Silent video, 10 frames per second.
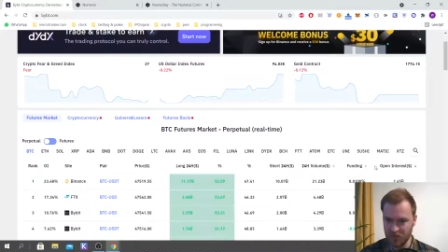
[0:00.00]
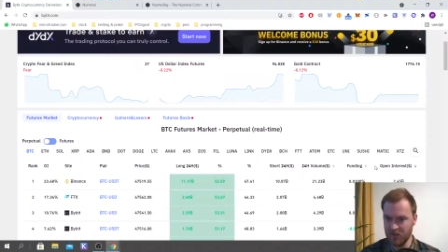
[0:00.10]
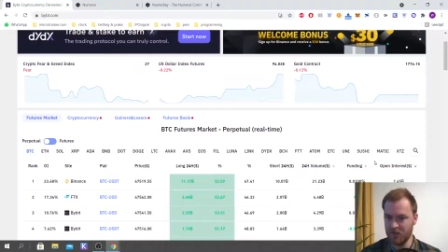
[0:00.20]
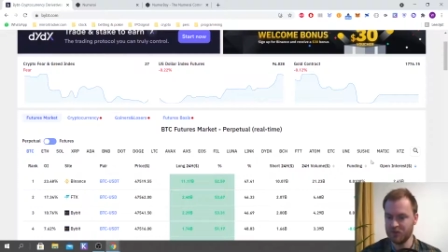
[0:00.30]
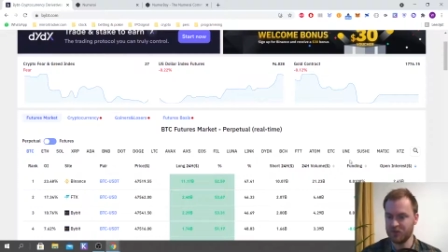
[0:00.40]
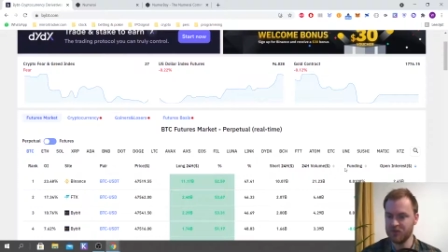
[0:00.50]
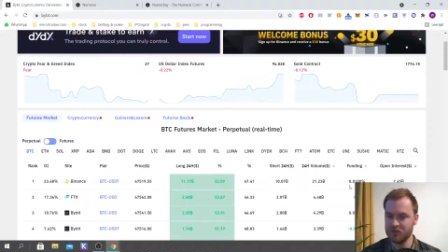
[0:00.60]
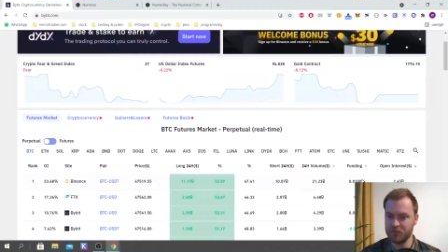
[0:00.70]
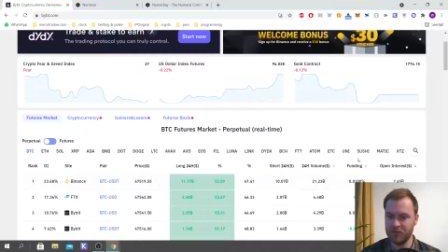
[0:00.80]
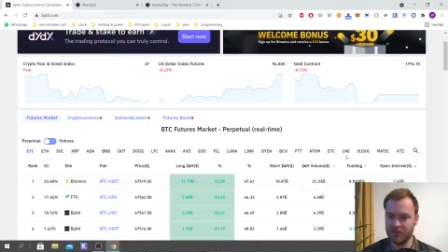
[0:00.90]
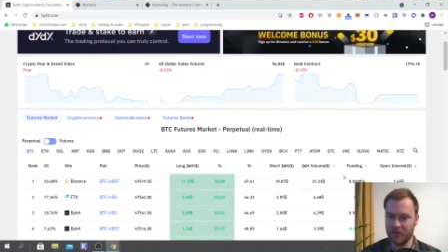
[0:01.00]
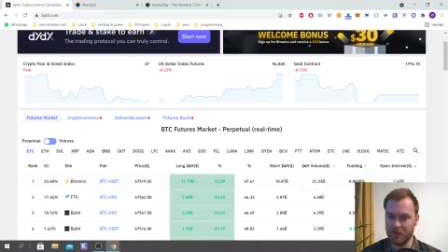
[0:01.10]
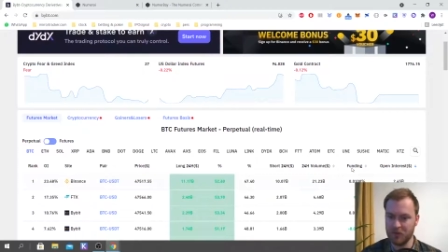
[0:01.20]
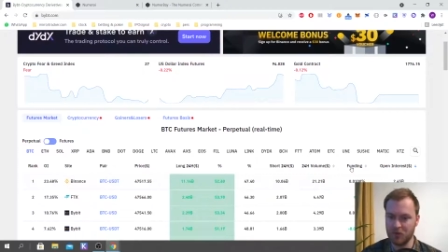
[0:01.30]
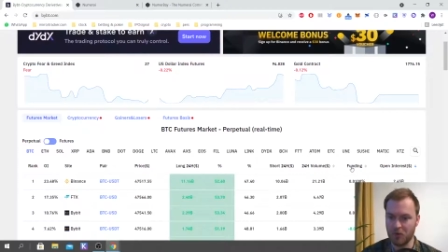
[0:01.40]
So this could be a
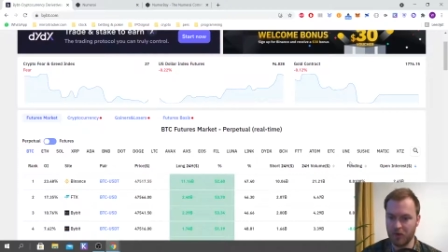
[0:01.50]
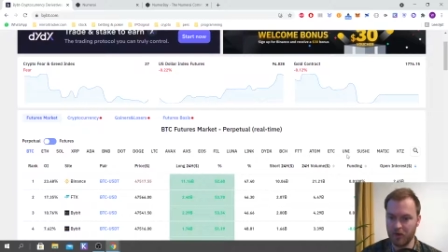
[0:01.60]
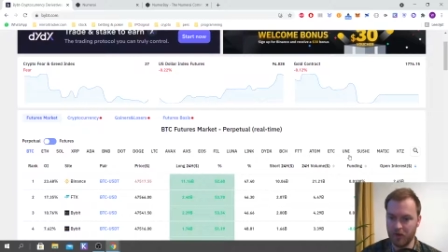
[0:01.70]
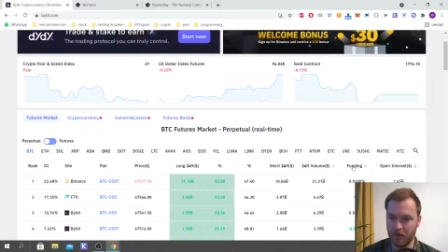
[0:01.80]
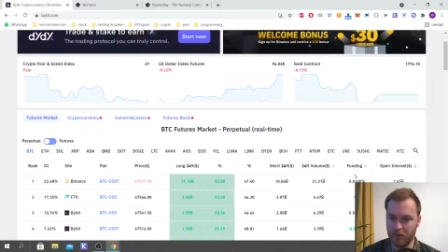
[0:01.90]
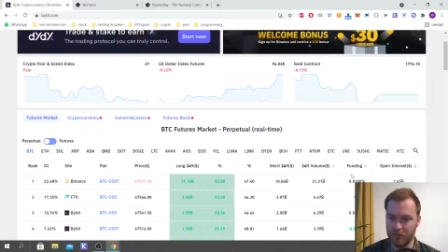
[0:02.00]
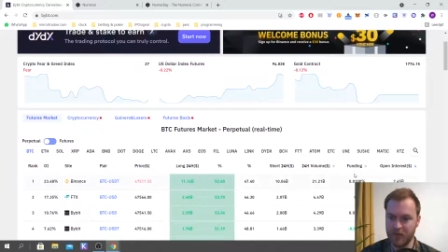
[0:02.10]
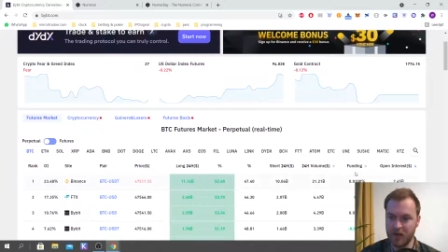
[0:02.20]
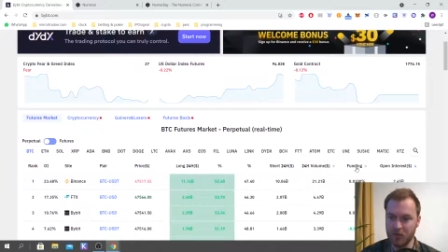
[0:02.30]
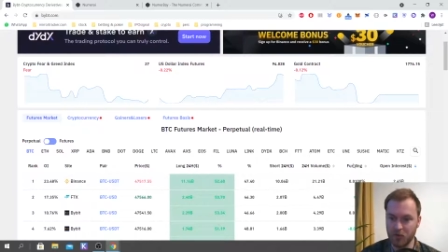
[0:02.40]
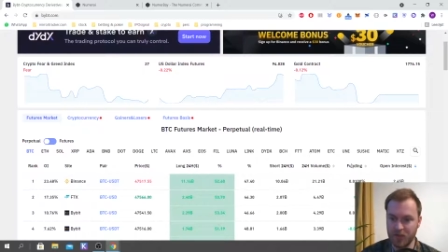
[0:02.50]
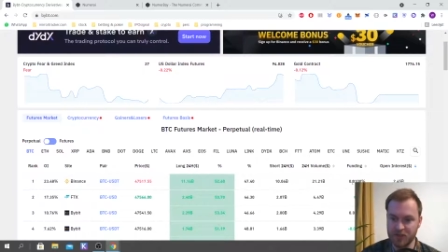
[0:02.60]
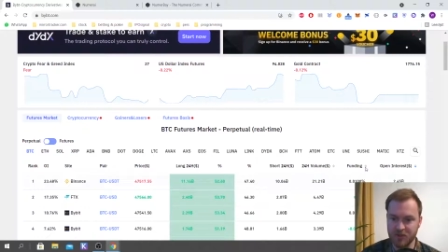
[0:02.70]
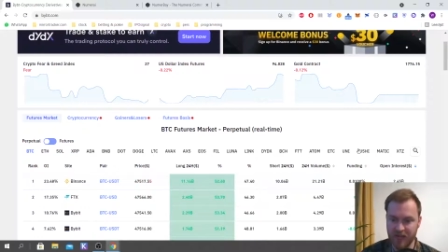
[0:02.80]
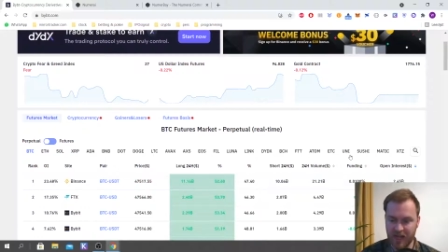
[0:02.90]
very core variable that
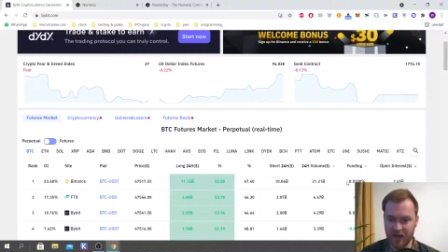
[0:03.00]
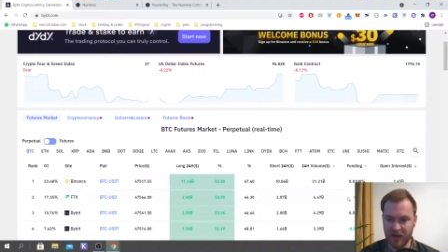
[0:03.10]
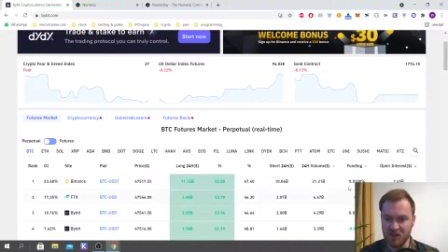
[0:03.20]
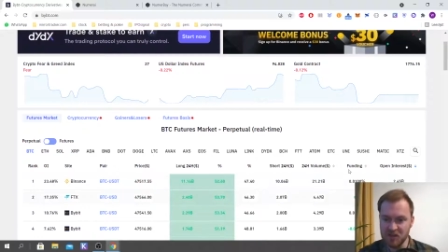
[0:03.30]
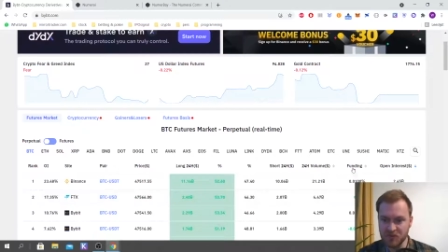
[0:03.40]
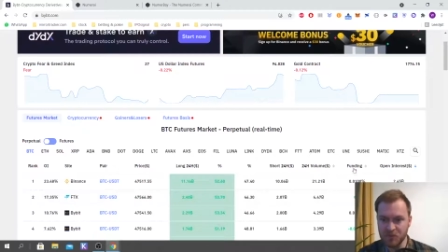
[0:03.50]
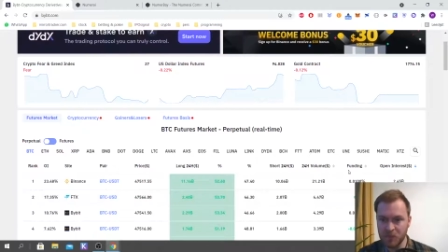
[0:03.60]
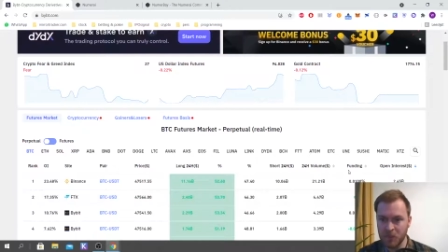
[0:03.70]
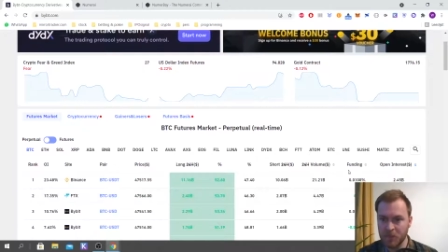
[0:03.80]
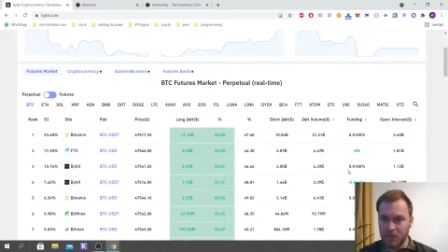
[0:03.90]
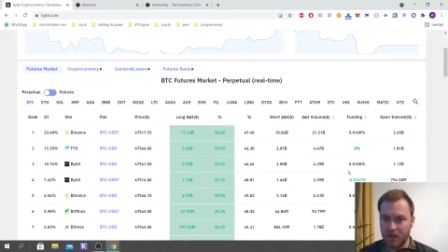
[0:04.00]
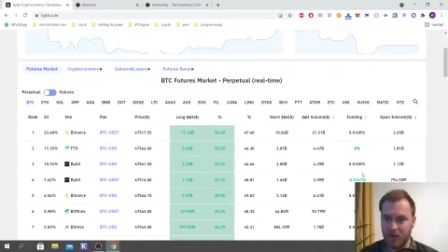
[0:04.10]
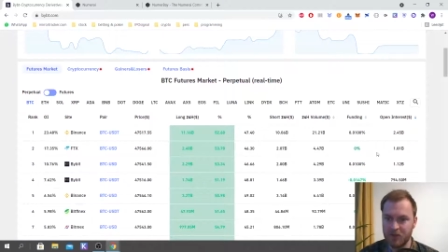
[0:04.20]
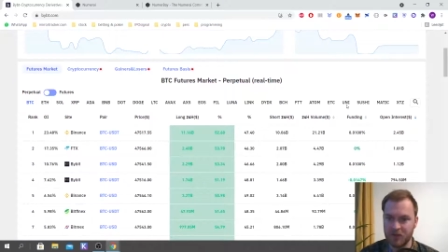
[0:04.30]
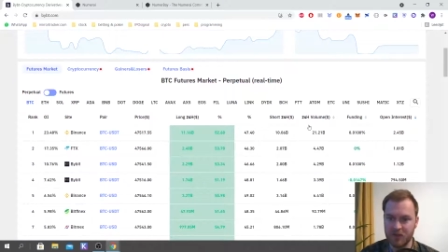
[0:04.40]
you can analyze,
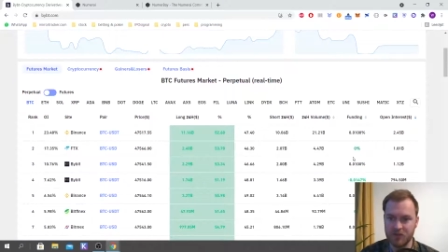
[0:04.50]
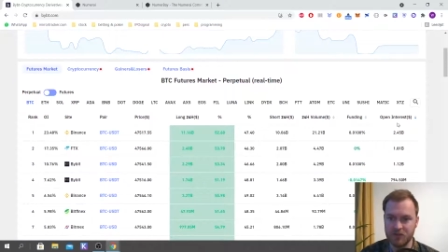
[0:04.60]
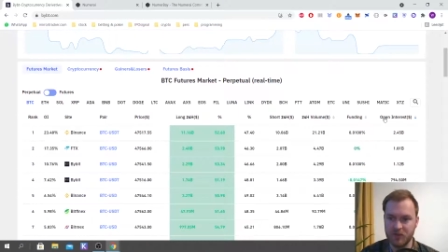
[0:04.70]
and you can just